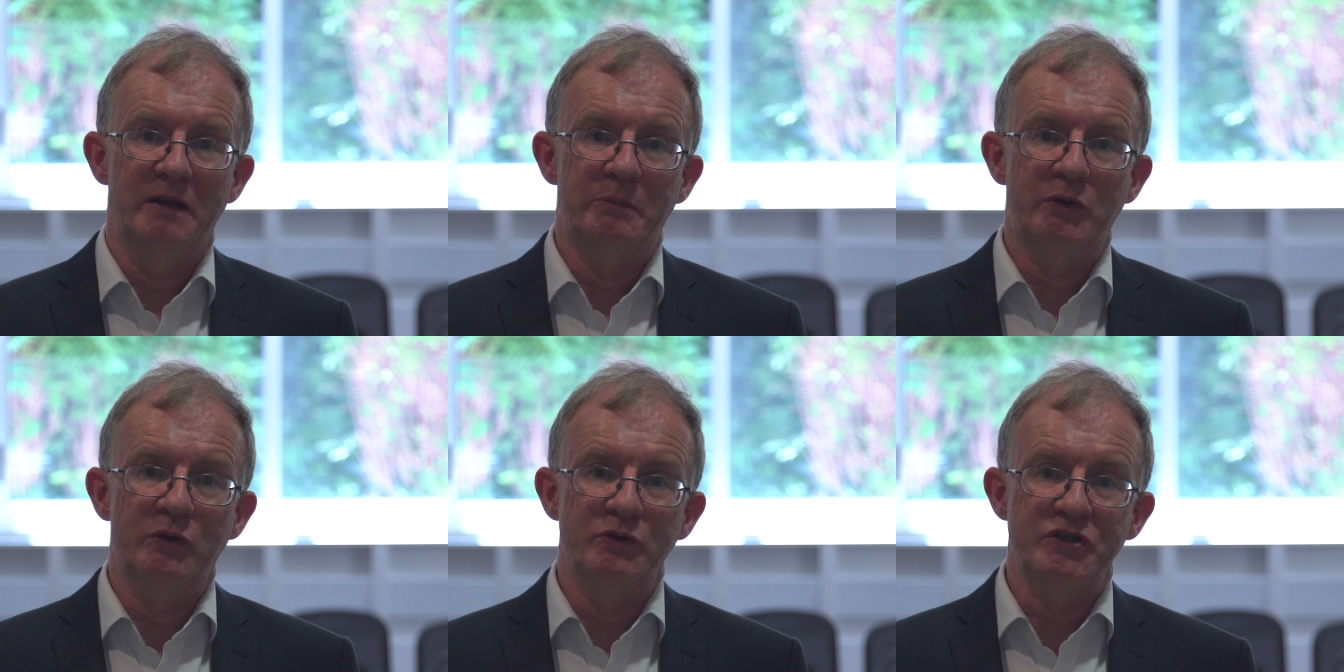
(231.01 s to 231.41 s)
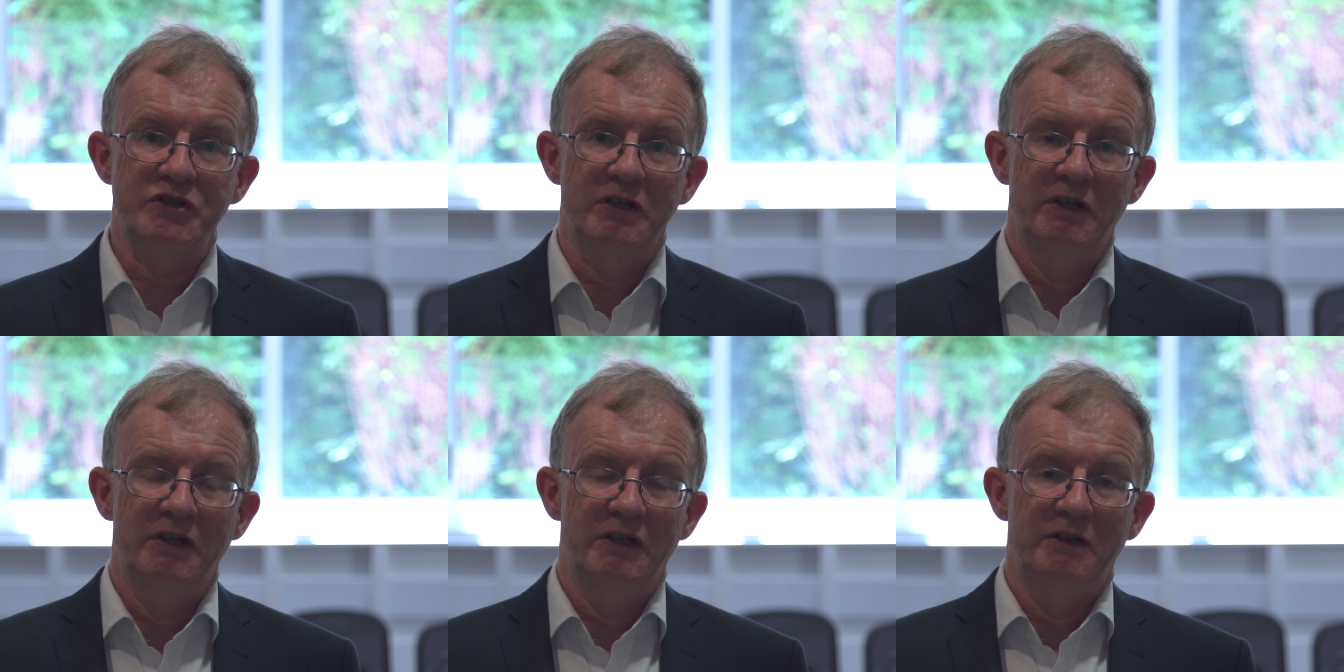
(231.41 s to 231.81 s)

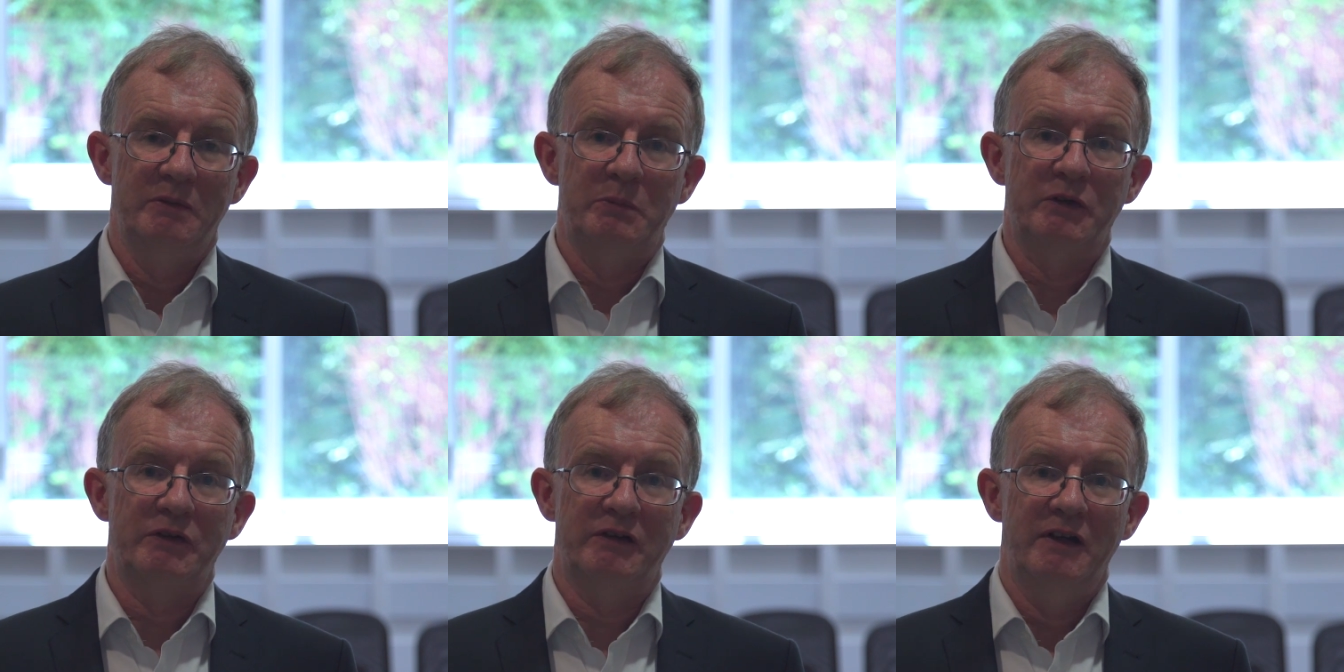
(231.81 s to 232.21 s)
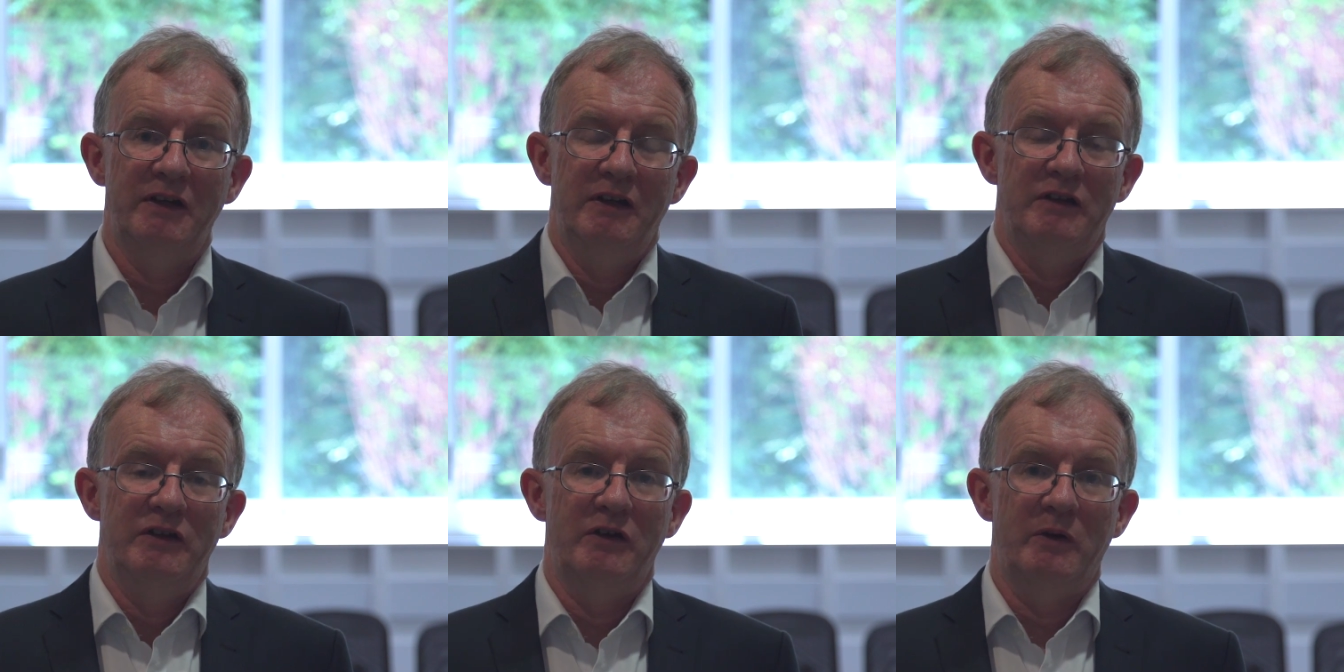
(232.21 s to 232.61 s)
approach. But
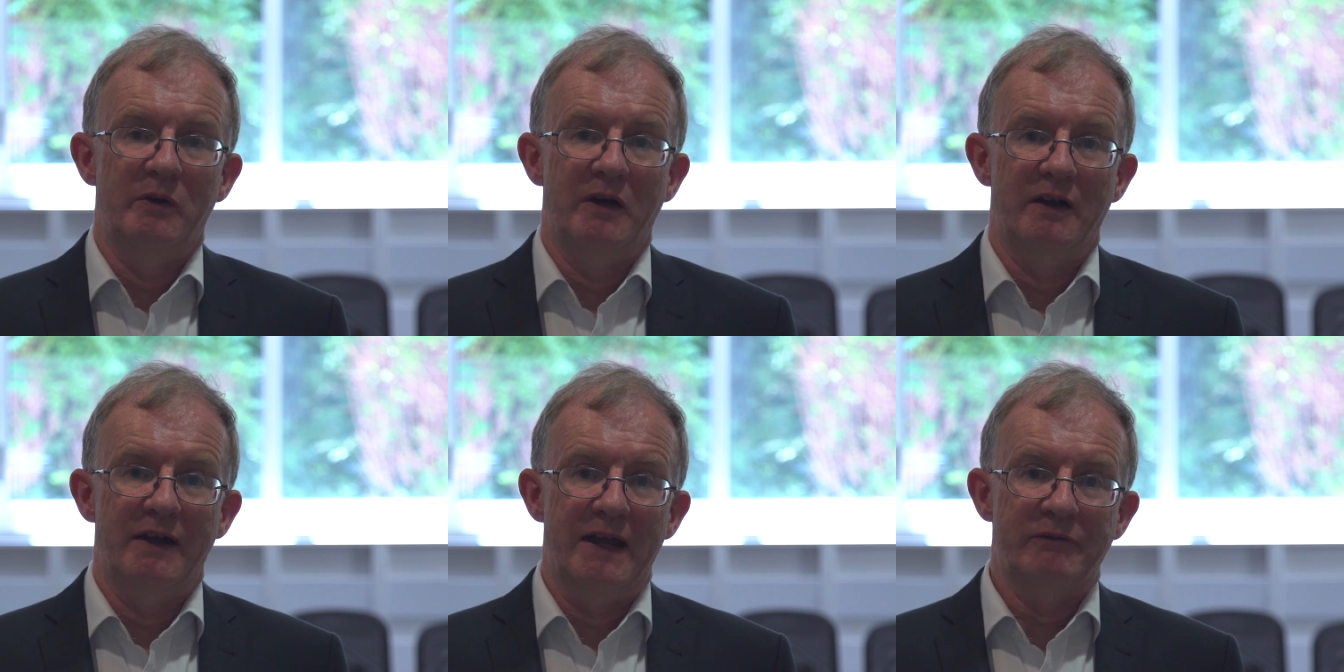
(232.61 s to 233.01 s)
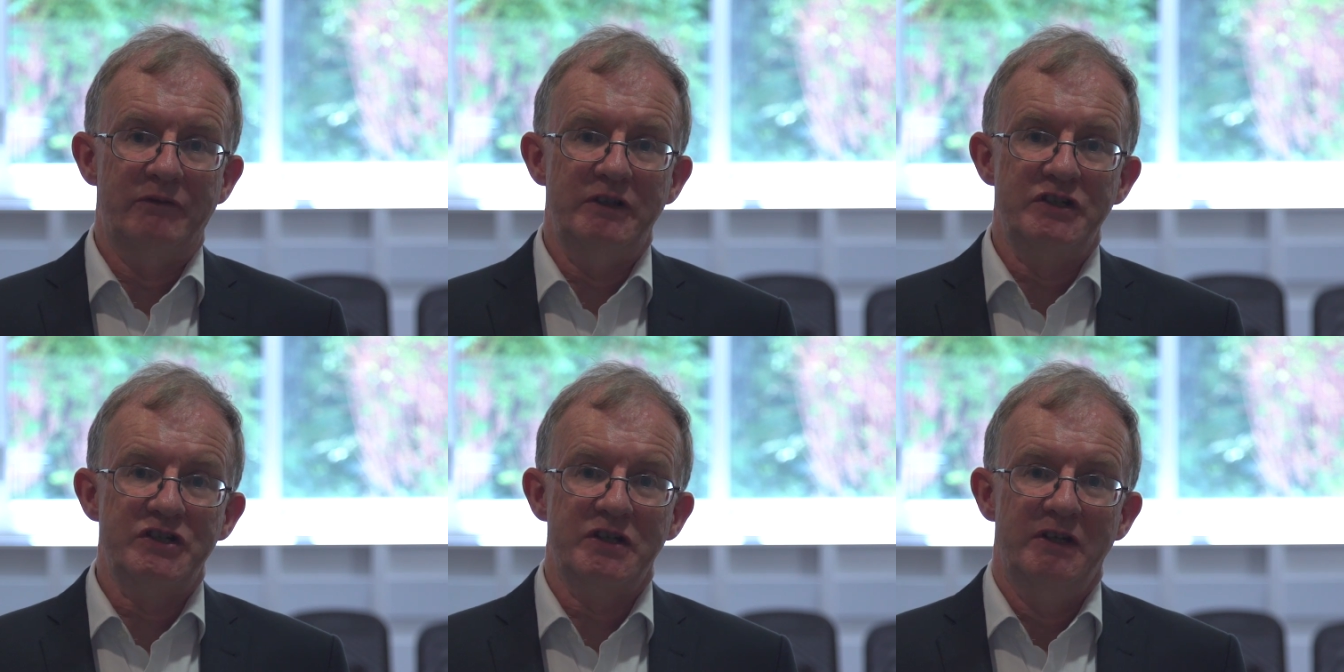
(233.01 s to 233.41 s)
you know, on
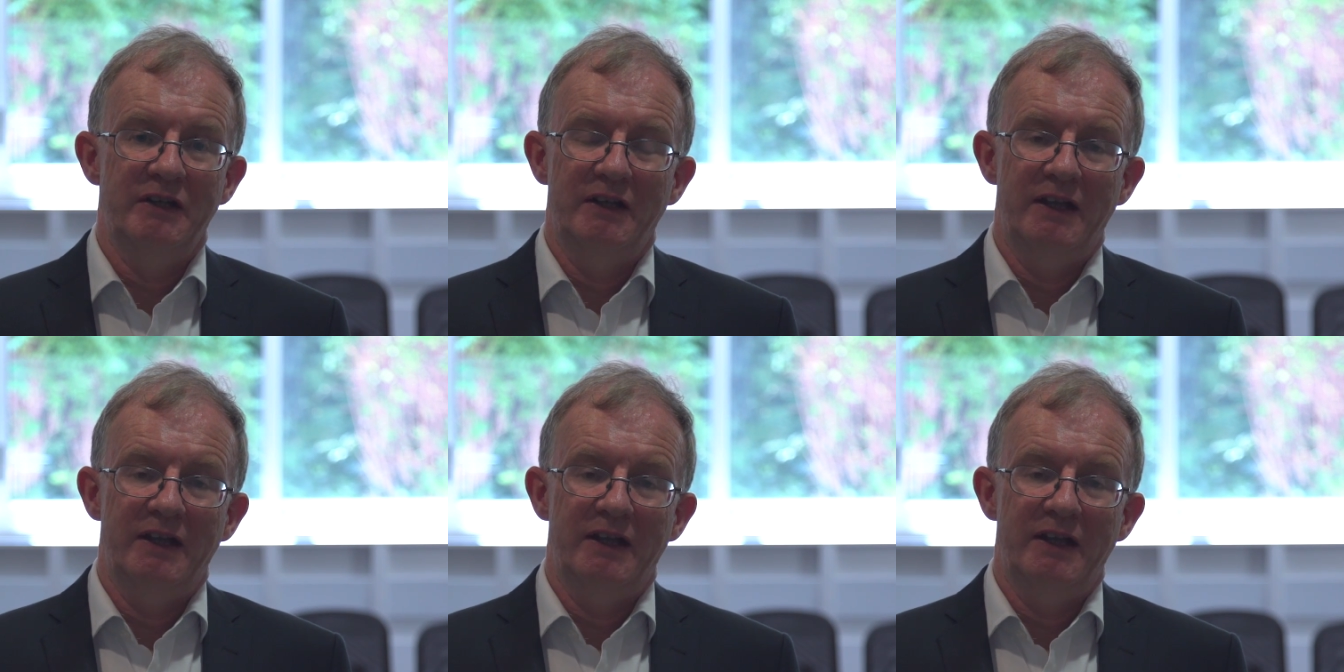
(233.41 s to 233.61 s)
average,